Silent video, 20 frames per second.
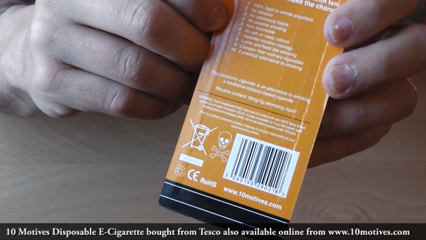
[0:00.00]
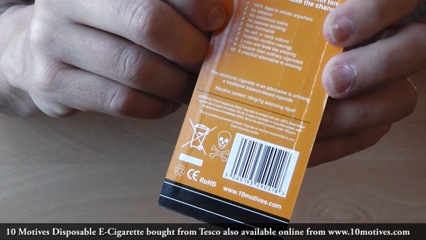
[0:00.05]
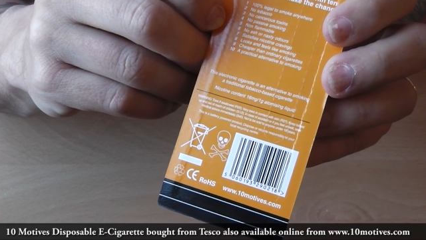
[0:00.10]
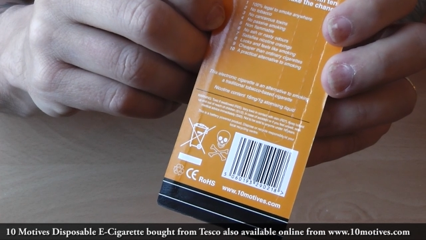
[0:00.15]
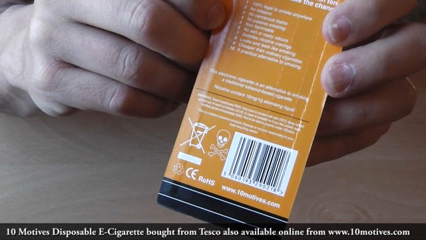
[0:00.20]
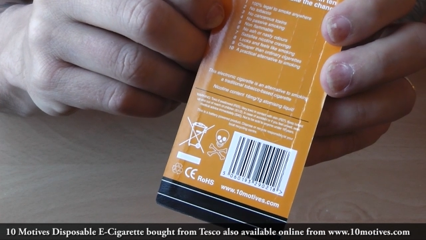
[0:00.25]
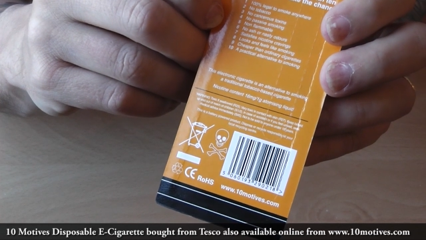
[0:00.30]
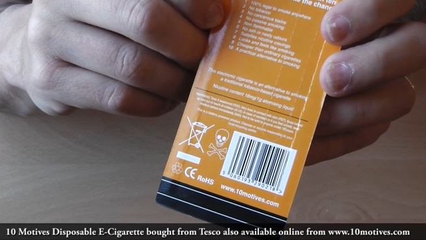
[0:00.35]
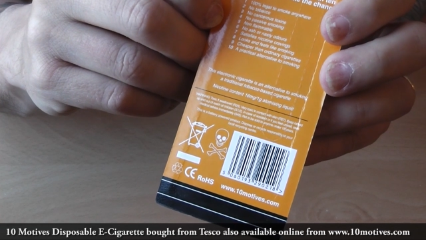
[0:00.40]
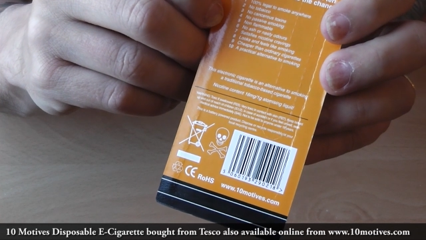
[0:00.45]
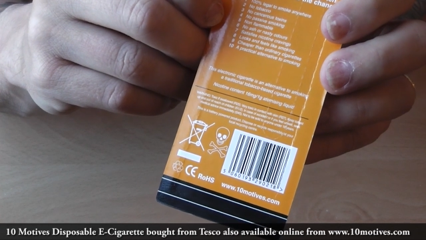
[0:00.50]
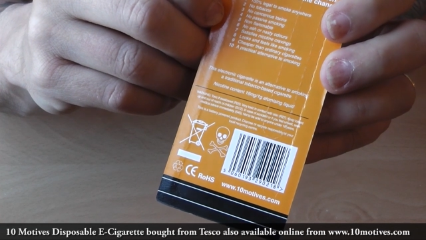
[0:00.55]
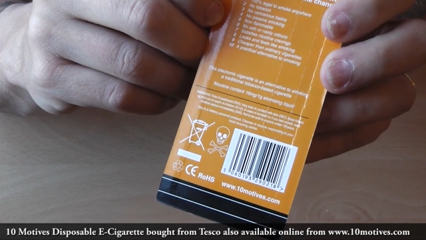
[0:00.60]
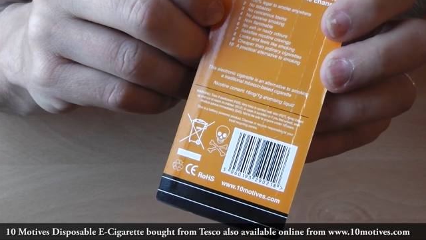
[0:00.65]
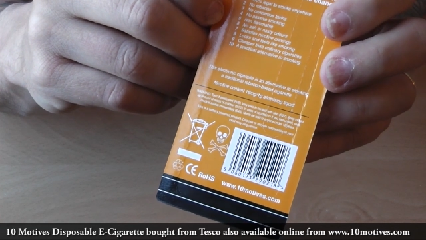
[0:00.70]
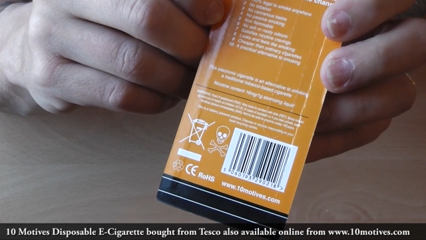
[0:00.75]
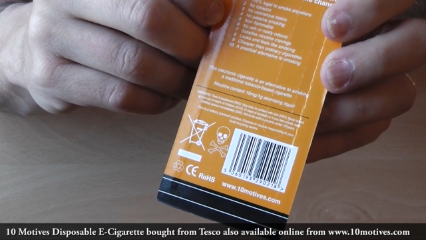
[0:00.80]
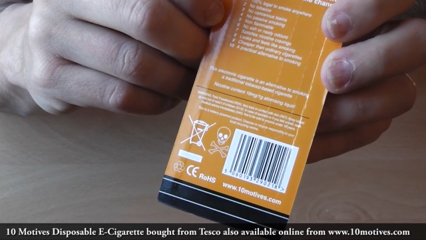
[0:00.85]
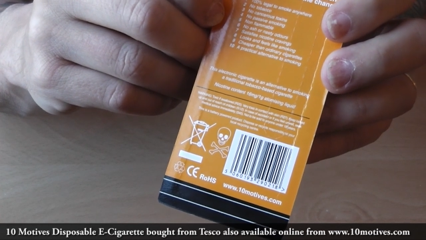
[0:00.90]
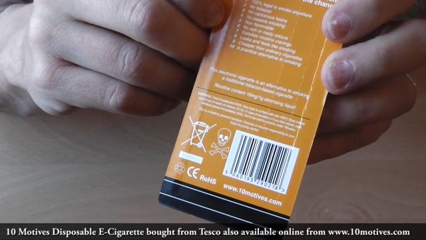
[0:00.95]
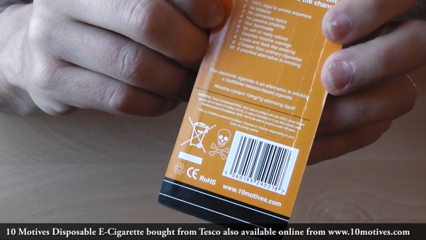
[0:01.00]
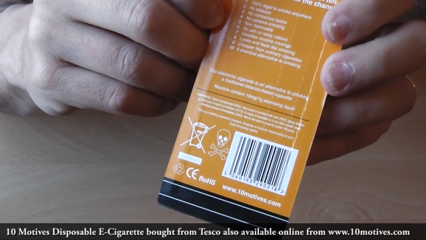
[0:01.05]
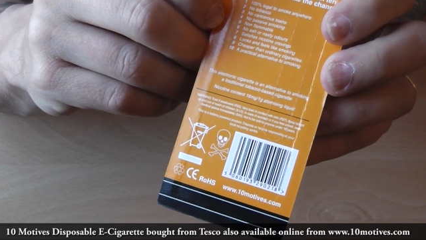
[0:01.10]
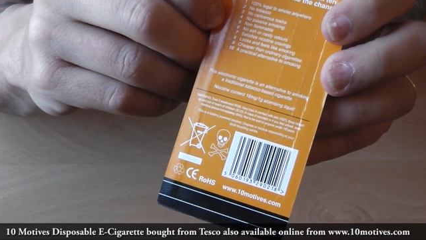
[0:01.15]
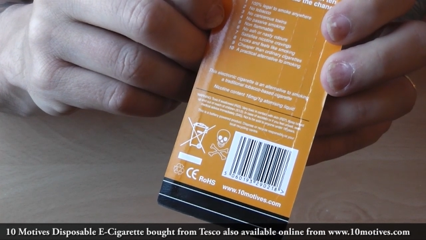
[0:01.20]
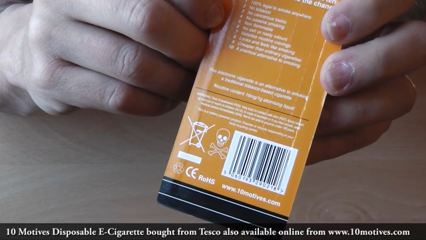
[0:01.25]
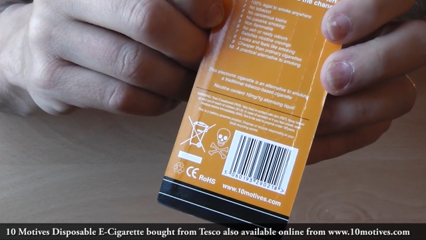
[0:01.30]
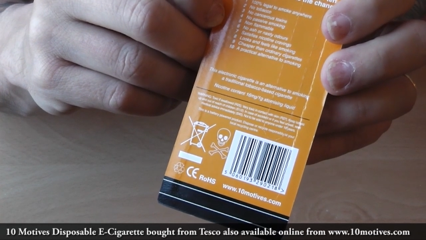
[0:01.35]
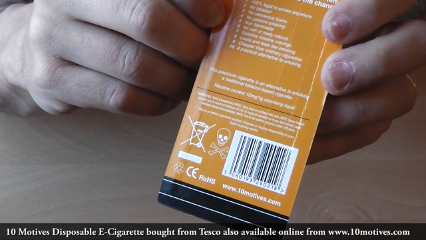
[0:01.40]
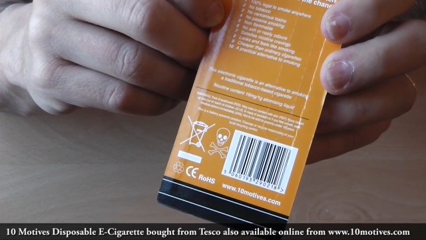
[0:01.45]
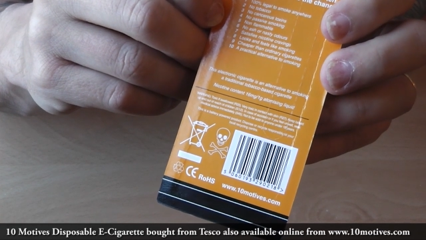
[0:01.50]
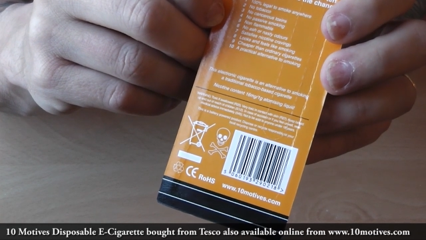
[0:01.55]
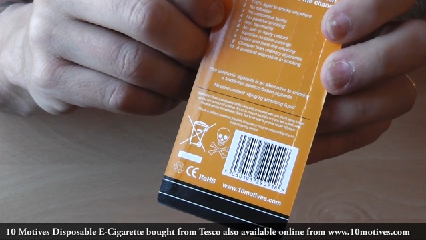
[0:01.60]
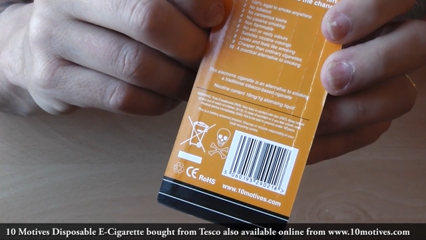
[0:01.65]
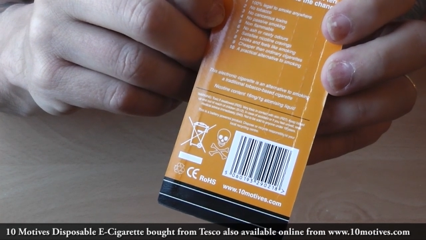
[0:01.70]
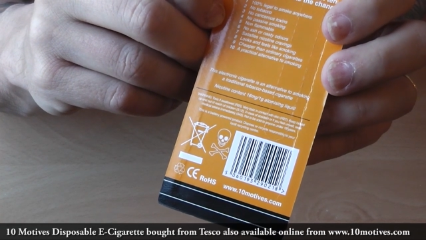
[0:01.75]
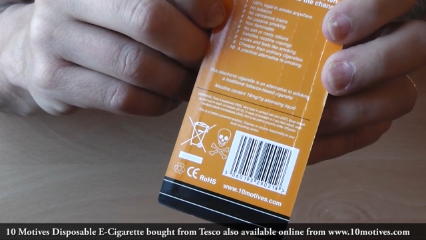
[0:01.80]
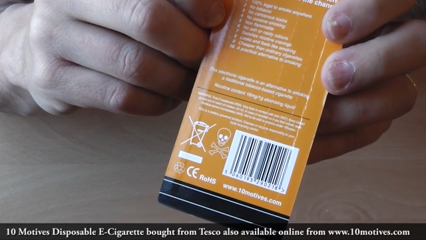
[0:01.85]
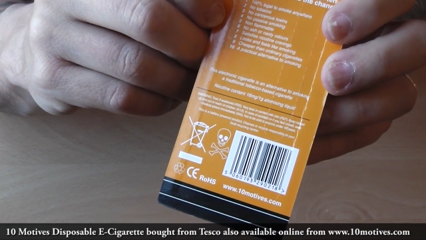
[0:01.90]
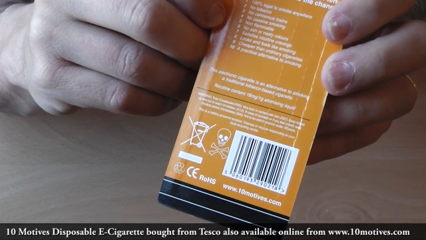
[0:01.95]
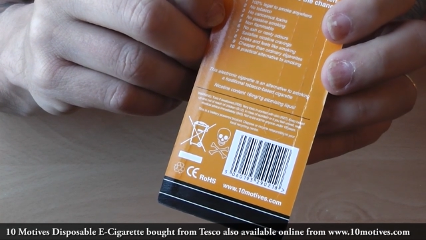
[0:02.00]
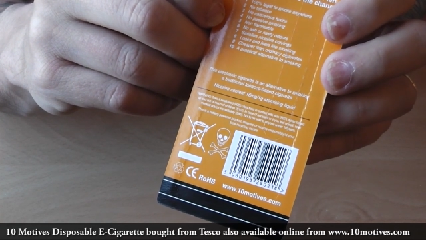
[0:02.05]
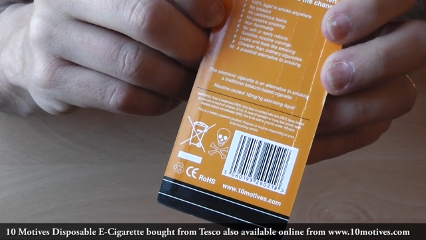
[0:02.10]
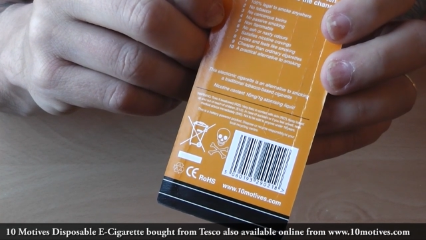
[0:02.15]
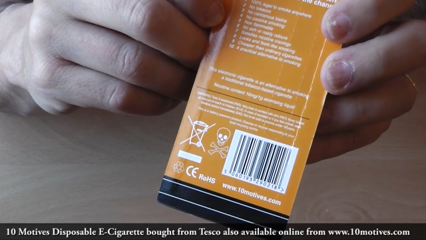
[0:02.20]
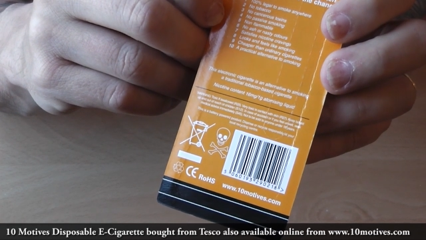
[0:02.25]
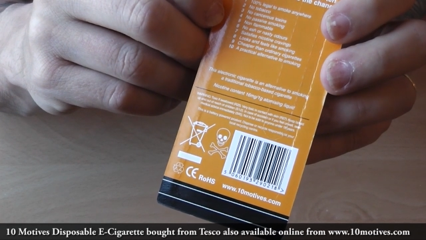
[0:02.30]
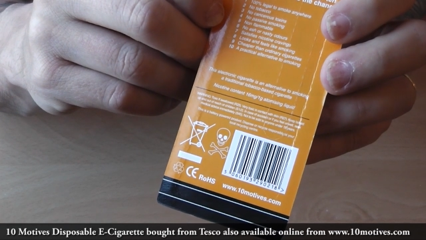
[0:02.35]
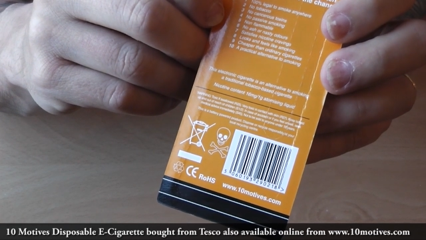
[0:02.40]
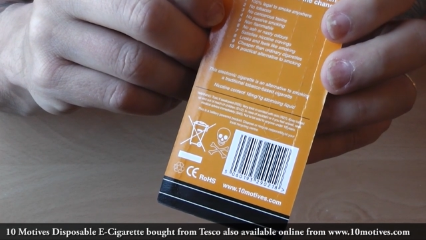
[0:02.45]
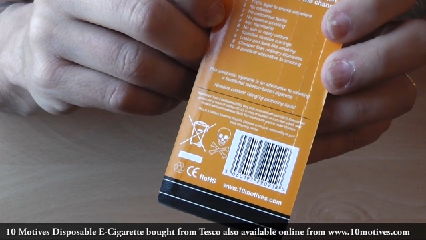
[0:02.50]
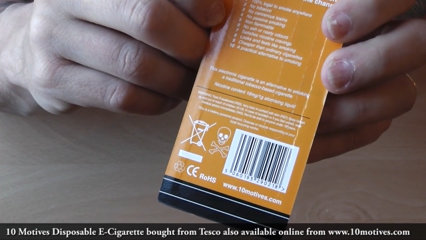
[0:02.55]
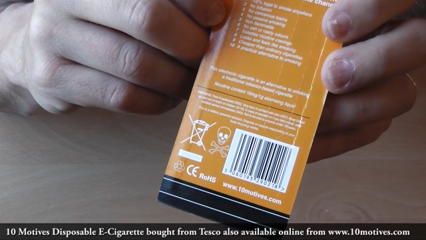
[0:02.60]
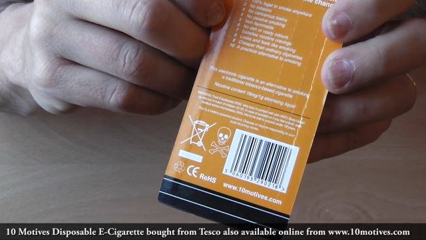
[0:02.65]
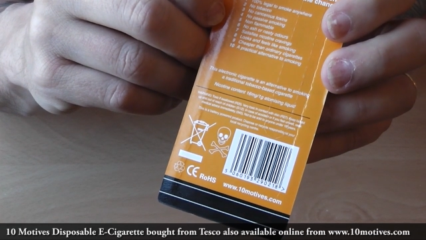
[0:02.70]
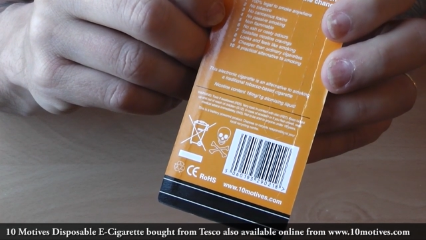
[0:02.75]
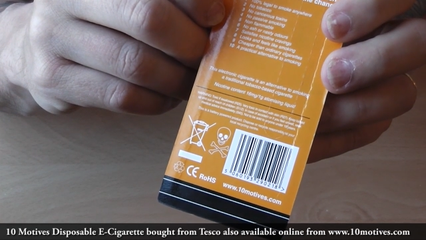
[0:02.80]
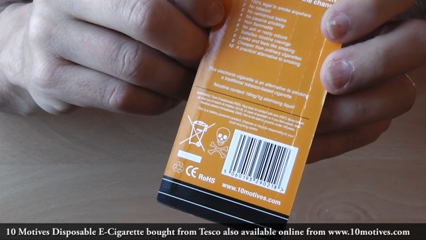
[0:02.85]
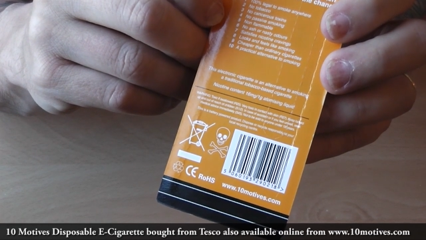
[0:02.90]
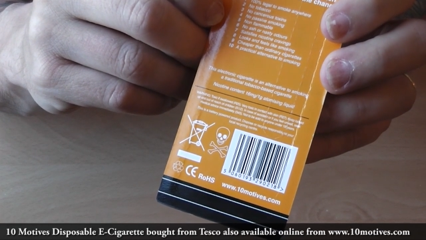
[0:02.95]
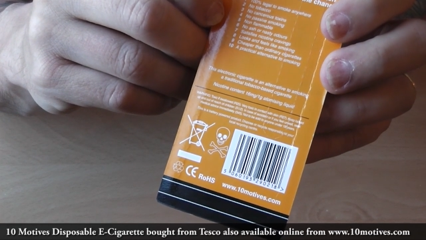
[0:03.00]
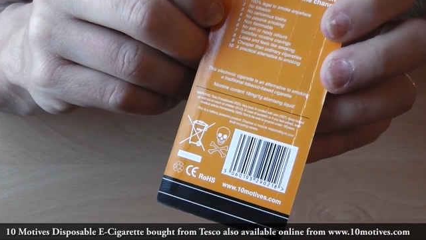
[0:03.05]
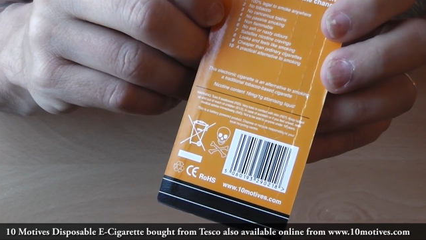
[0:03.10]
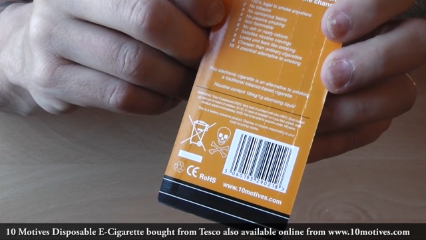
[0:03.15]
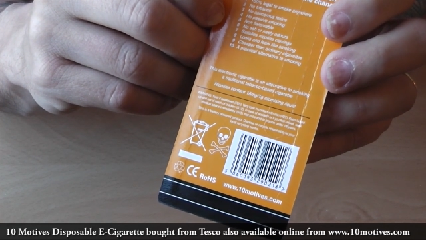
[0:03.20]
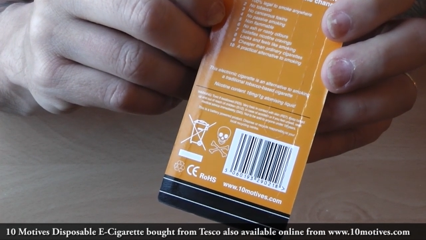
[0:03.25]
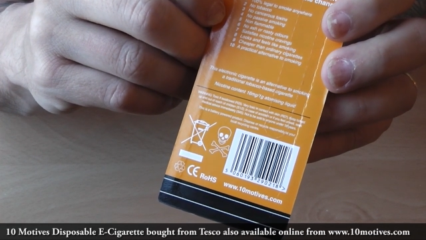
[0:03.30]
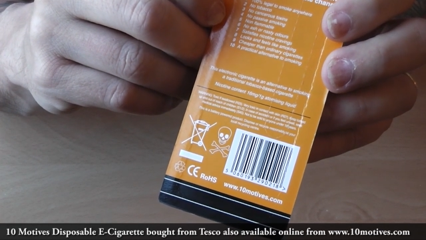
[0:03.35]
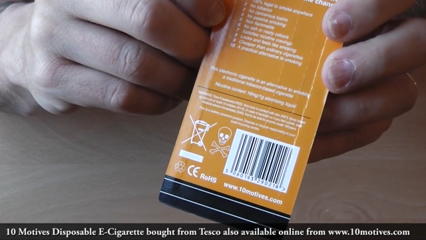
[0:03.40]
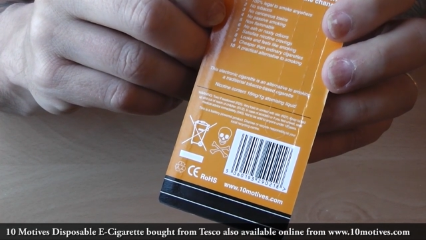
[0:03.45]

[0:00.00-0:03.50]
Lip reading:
(no speaker visible)